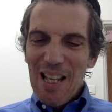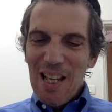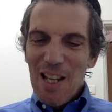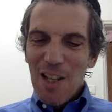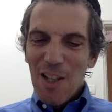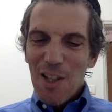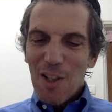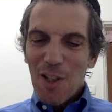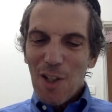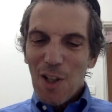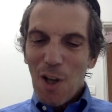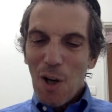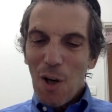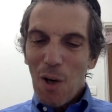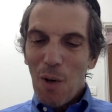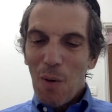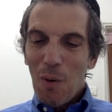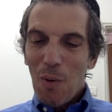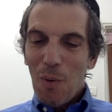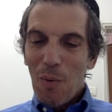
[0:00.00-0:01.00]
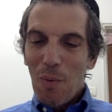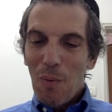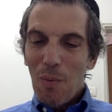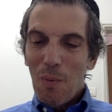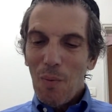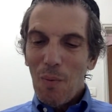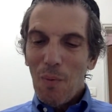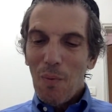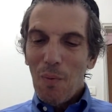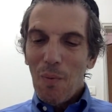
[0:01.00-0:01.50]
so
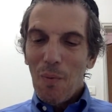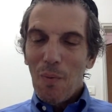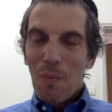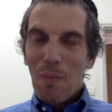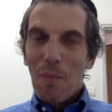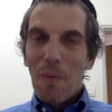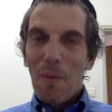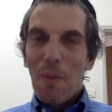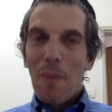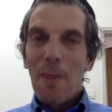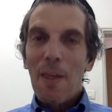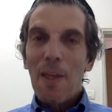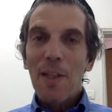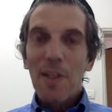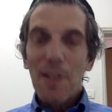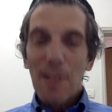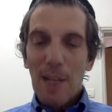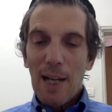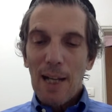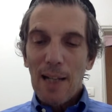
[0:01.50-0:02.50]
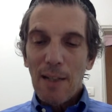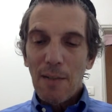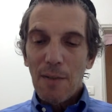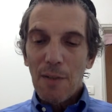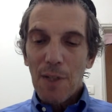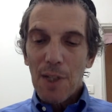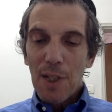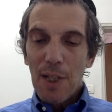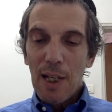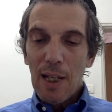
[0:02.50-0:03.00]
this kind of
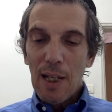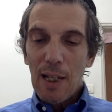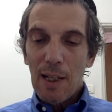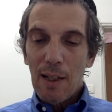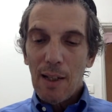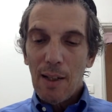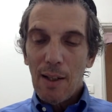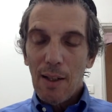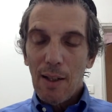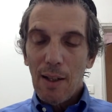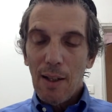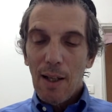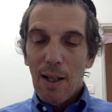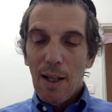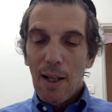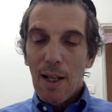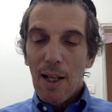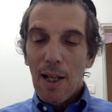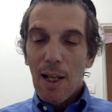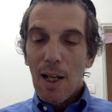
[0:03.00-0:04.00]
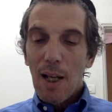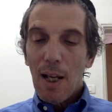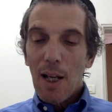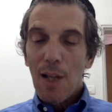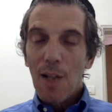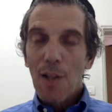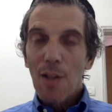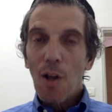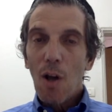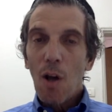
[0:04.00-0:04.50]
seeing
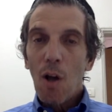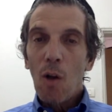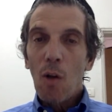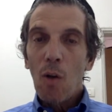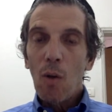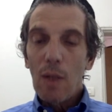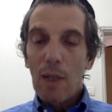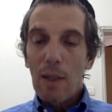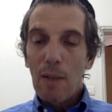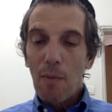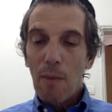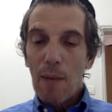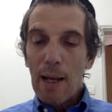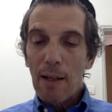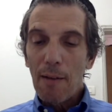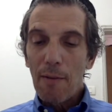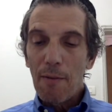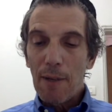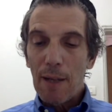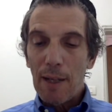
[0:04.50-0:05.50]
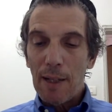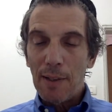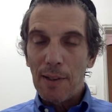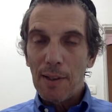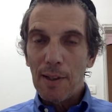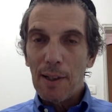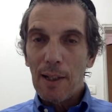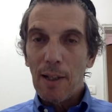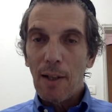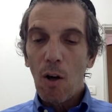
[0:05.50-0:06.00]
is only
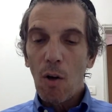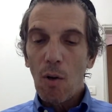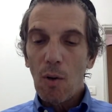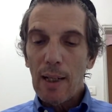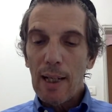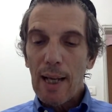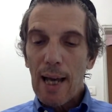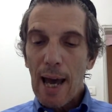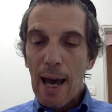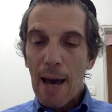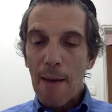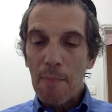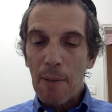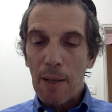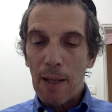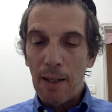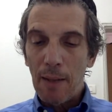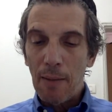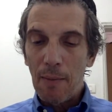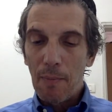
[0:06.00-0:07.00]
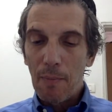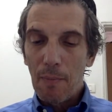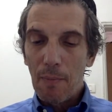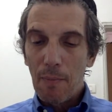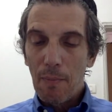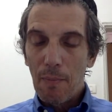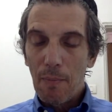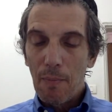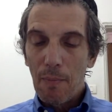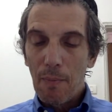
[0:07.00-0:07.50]
relevant, can only happen
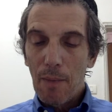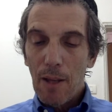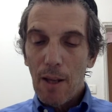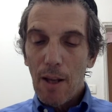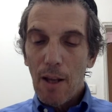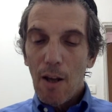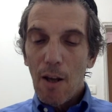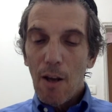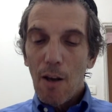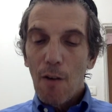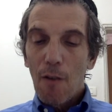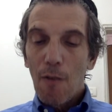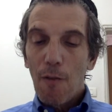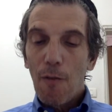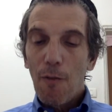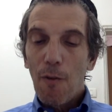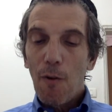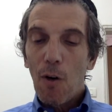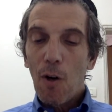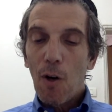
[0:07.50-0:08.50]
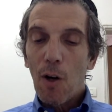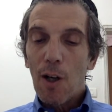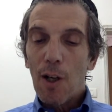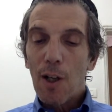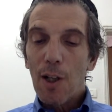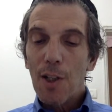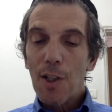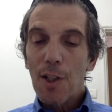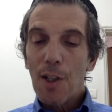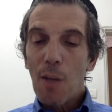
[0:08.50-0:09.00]

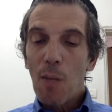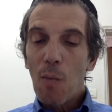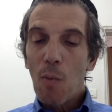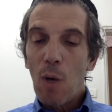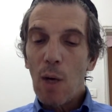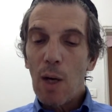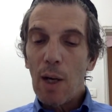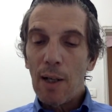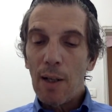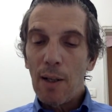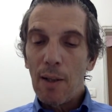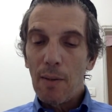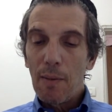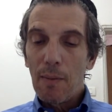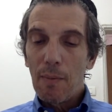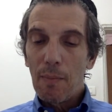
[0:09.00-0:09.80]
for someone